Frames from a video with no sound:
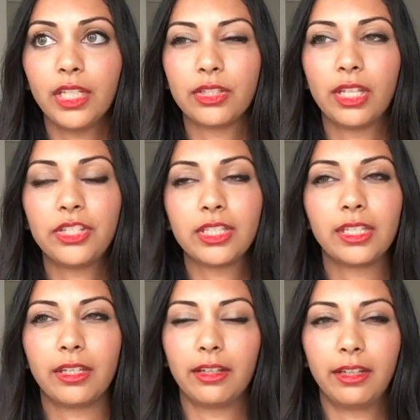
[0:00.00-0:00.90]
So that's just
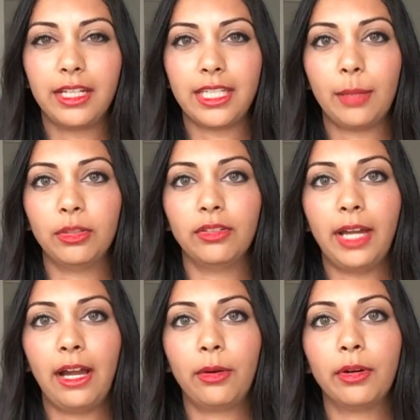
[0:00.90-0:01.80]
an example of
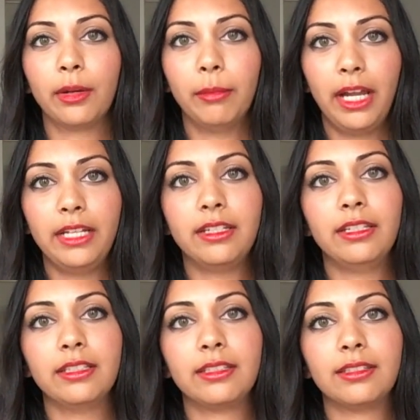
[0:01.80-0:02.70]
how our mind
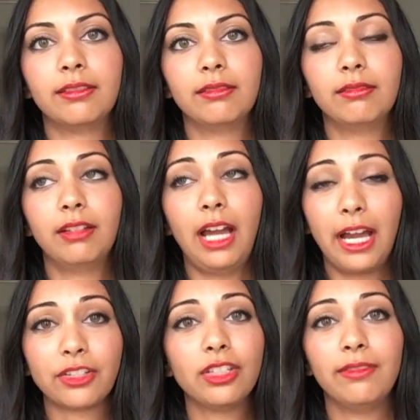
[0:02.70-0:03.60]
is
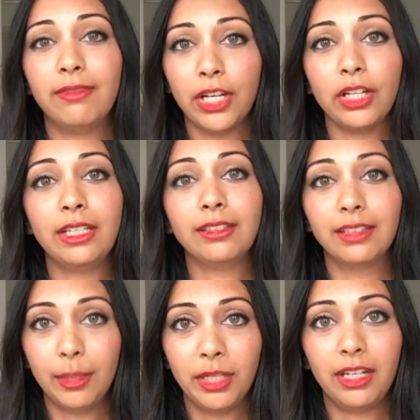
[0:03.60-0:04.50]
actually very
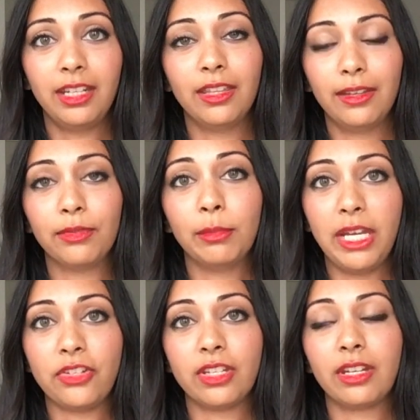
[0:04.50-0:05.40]
limited in the
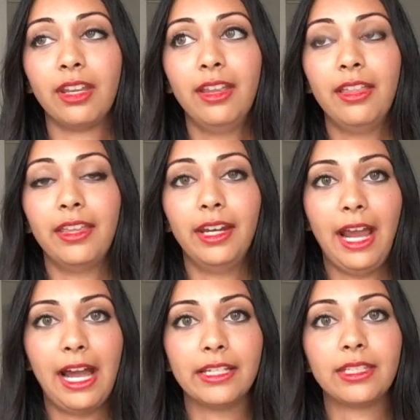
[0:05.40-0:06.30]
information that it
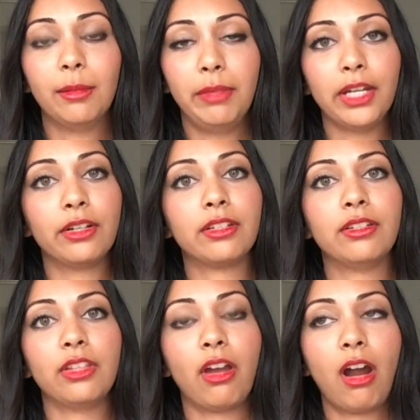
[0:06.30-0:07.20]
has compared
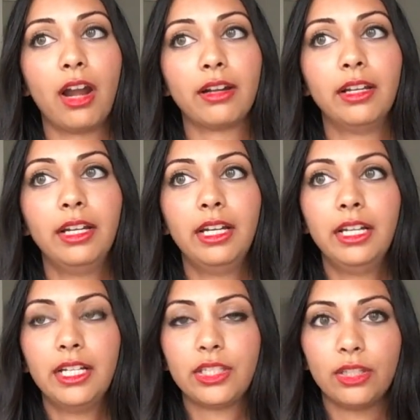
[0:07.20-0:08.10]
to the heart.
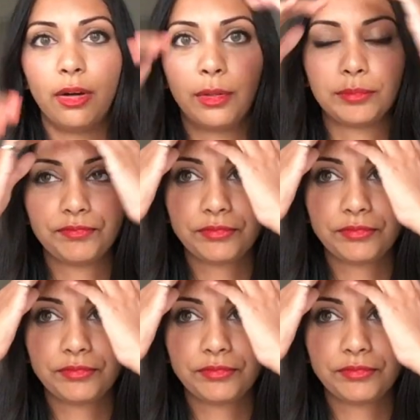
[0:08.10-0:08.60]
So